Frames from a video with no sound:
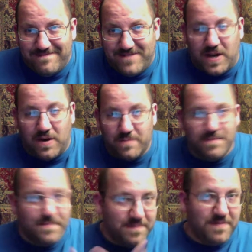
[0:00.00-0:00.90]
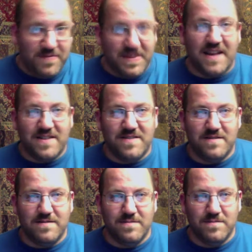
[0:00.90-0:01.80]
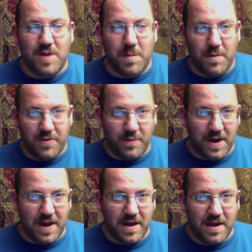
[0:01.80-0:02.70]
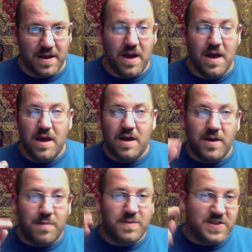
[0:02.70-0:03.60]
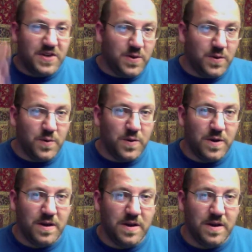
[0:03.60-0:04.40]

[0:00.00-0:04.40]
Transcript: So that's number three. Number two